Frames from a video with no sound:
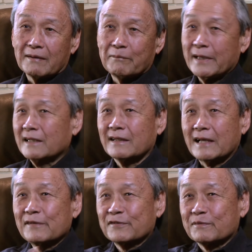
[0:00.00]
made a
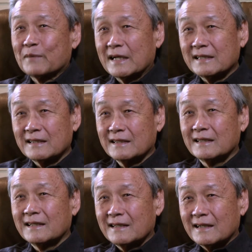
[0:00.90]
life of
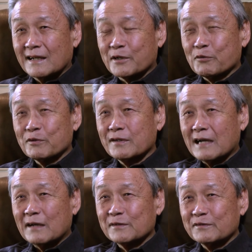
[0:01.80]
a career
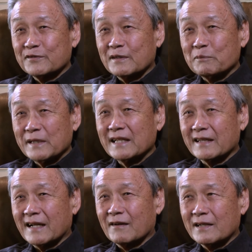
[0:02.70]
out of
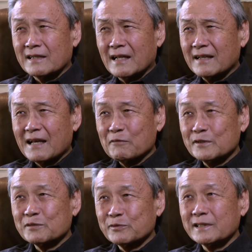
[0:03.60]
being there. And that
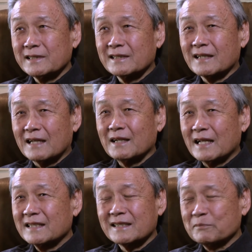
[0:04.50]
was really, it
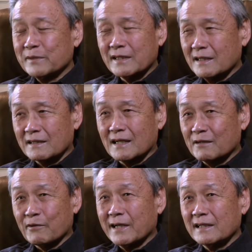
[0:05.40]
ended up being a
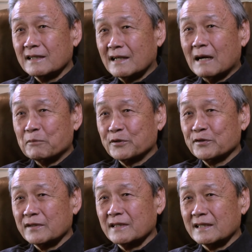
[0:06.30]
great
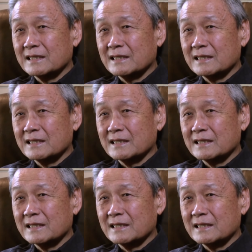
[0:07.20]
opportunity and